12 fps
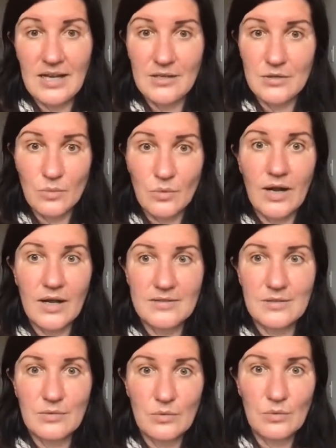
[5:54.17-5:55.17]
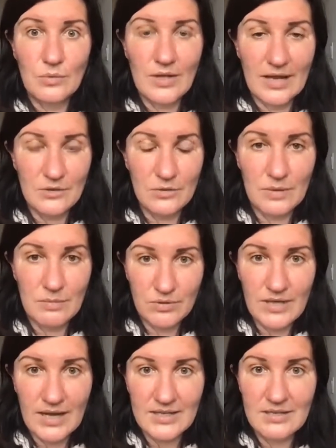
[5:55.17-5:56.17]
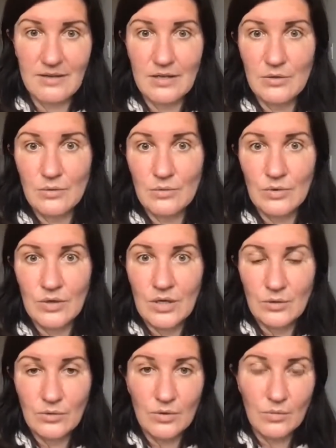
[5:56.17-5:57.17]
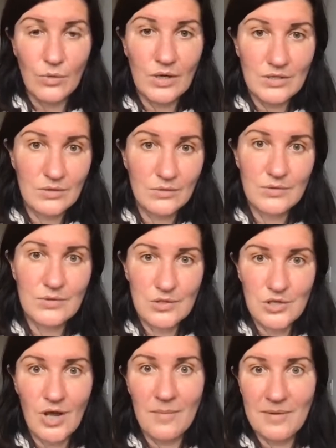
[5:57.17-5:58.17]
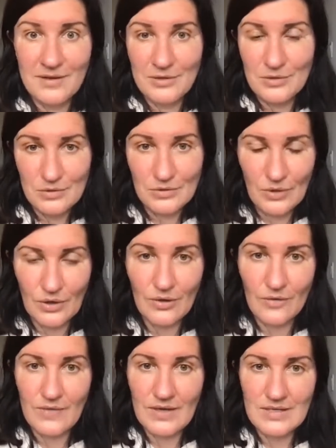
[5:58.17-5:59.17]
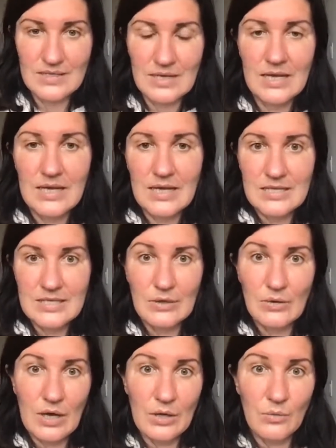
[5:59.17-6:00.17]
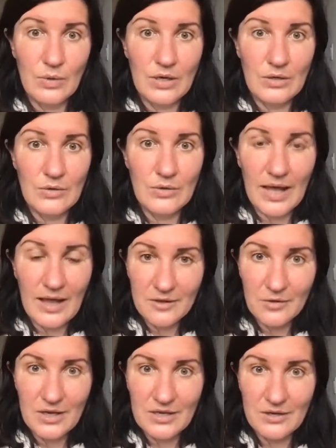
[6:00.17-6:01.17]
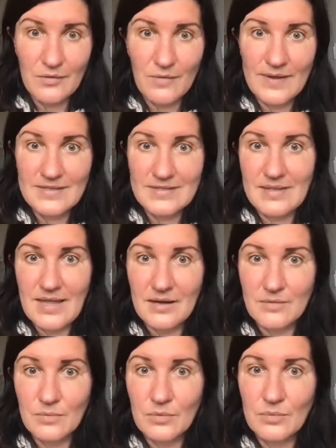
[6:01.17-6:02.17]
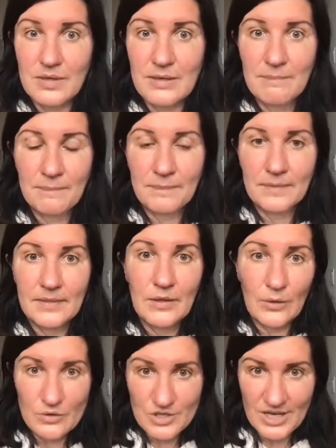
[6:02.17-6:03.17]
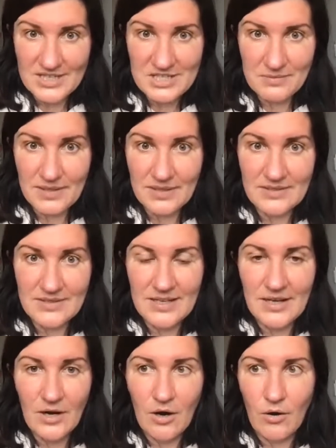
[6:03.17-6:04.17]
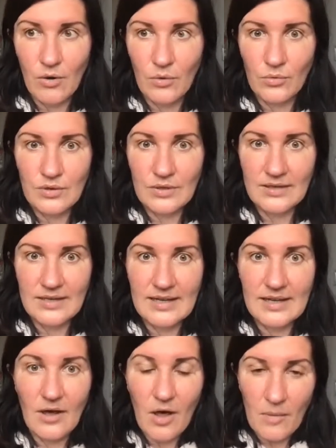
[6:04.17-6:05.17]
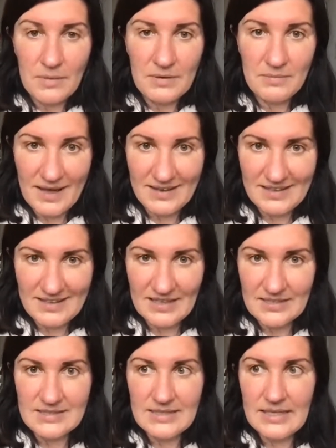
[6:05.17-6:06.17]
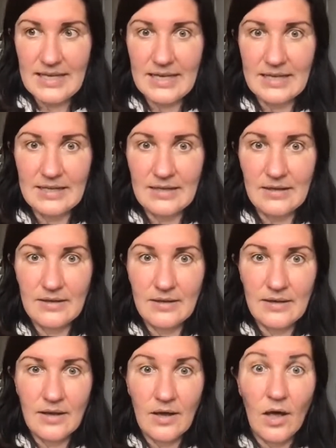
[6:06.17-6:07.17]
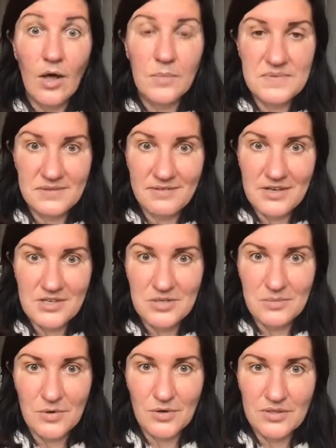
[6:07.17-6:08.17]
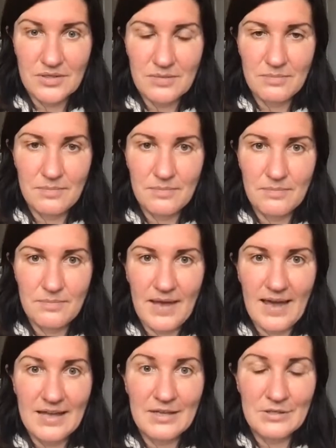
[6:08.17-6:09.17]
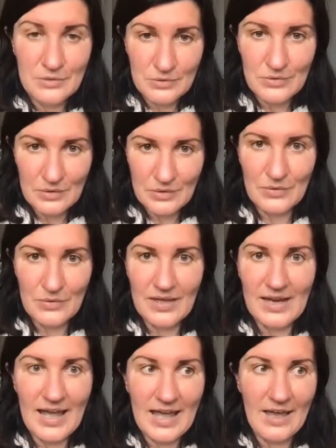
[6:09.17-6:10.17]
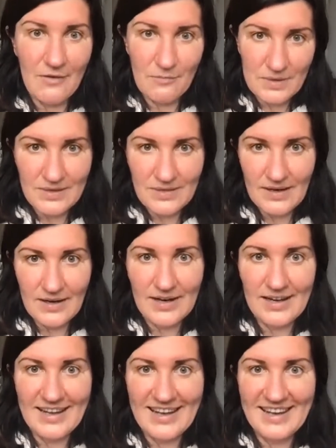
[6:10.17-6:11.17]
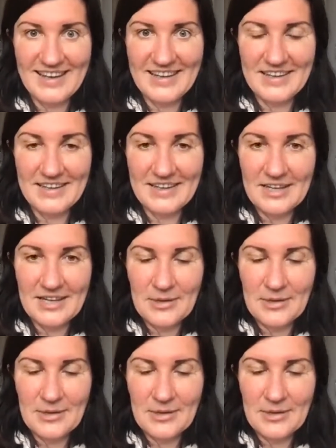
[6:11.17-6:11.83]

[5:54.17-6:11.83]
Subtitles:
at your work, so you would like to be productive and you do not want to lose a job, and you do all of this. So, and when you calculate all this, that will be no judgment, only open-mindedness and observation mode. I do know that I have been there, and it